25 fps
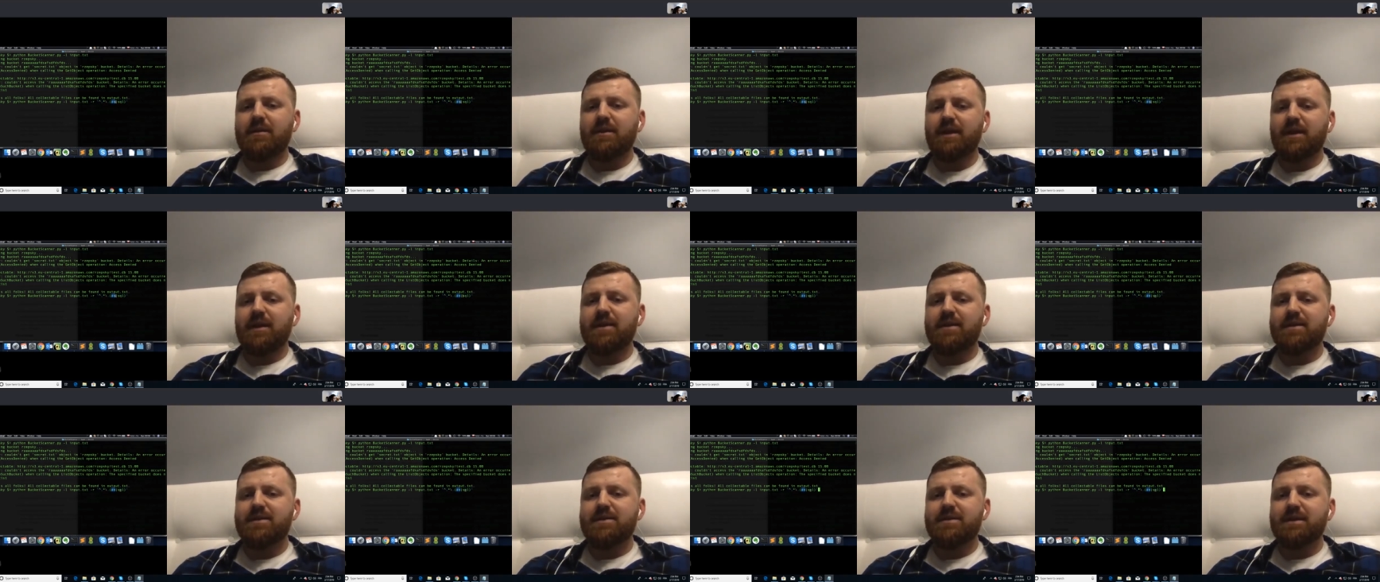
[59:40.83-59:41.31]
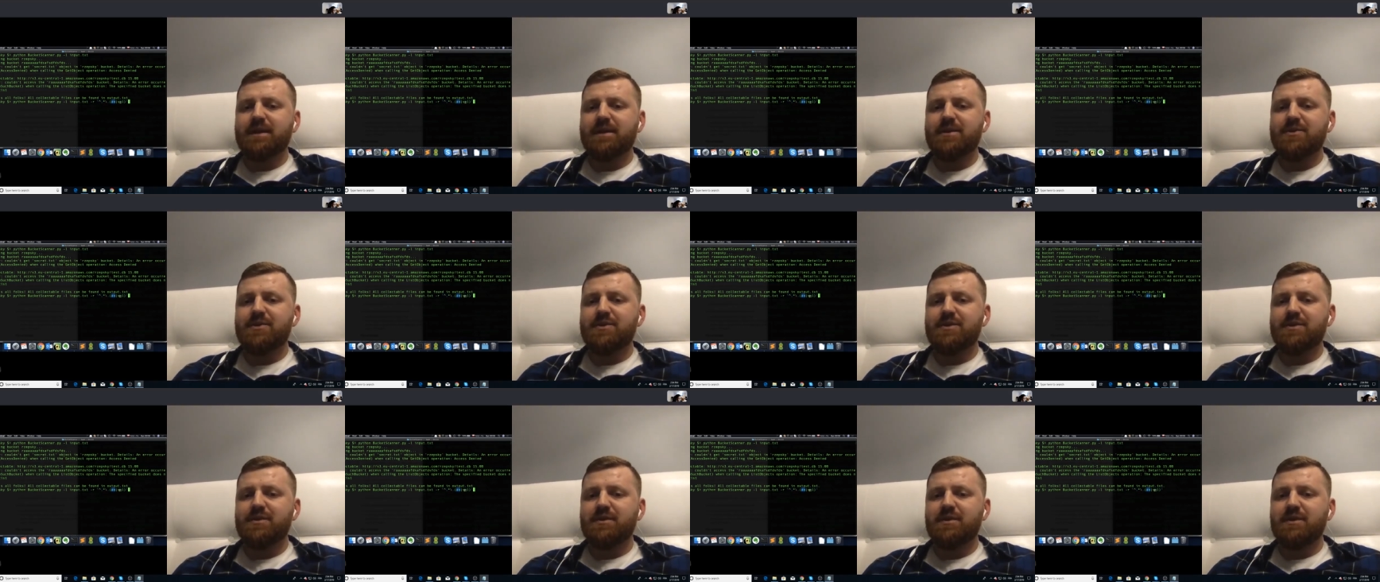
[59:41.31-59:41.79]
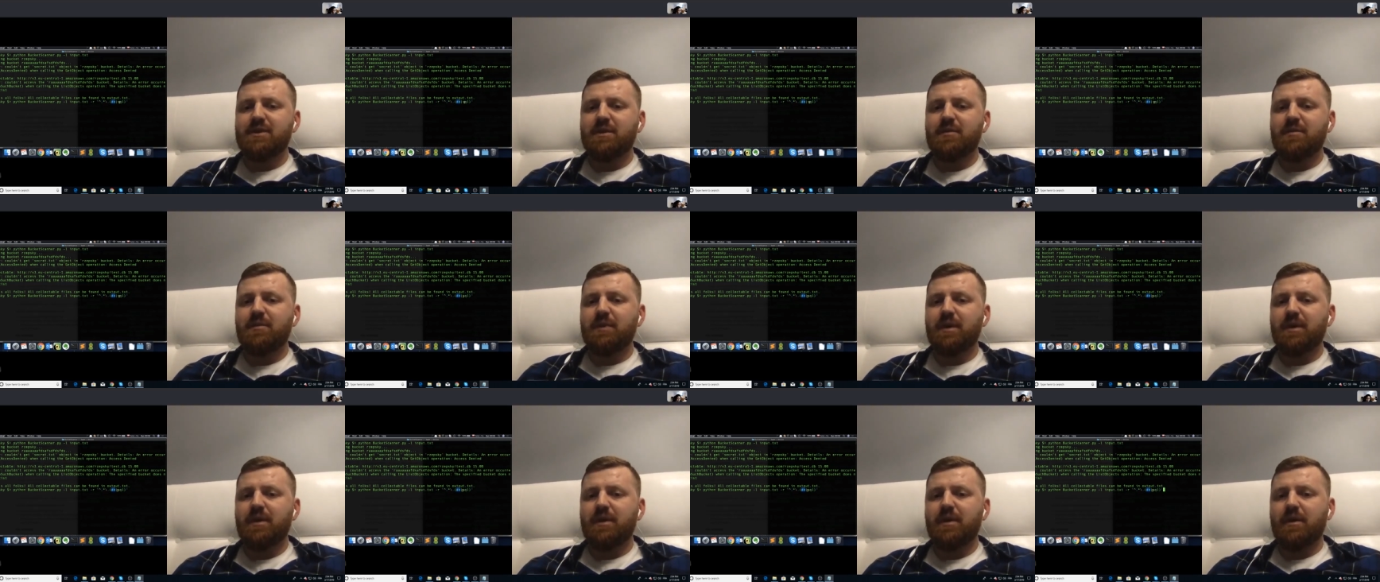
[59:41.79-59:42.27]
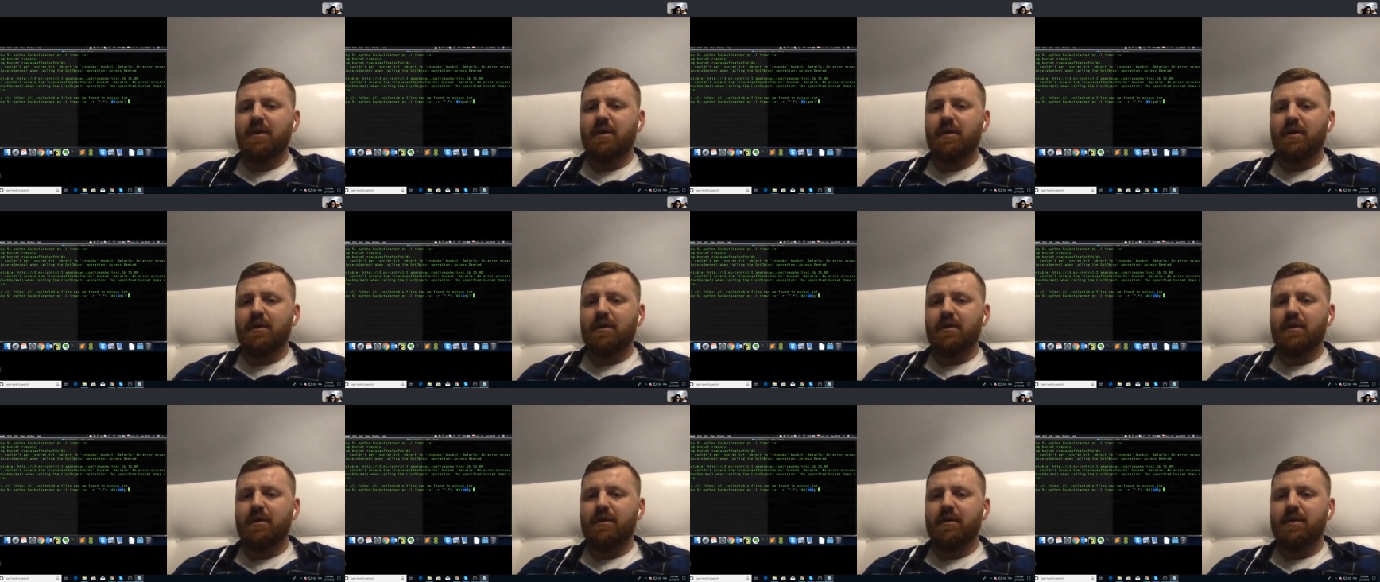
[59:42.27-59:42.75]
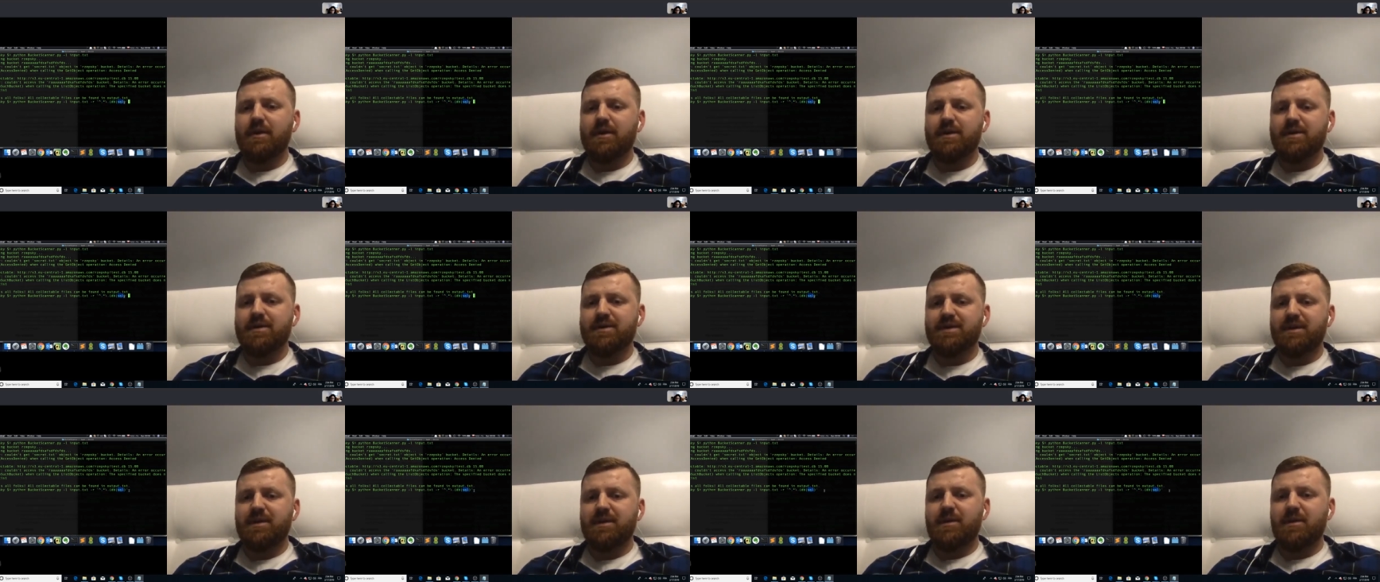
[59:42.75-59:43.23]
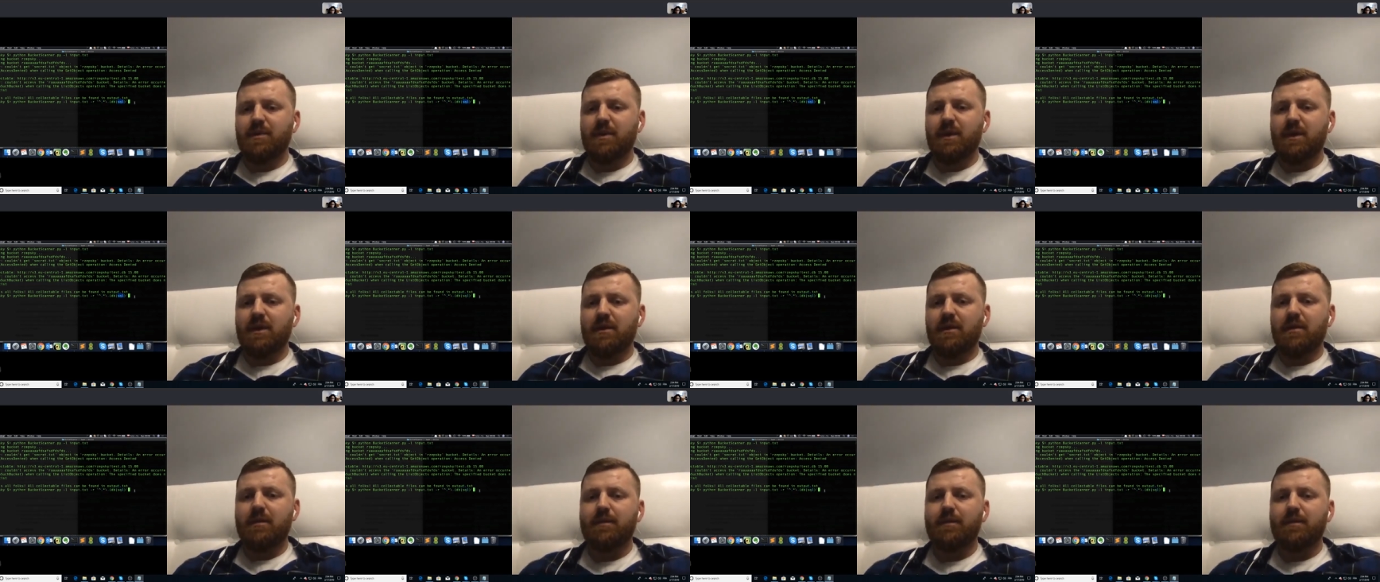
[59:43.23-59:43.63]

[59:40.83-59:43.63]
the extension DB or CQL.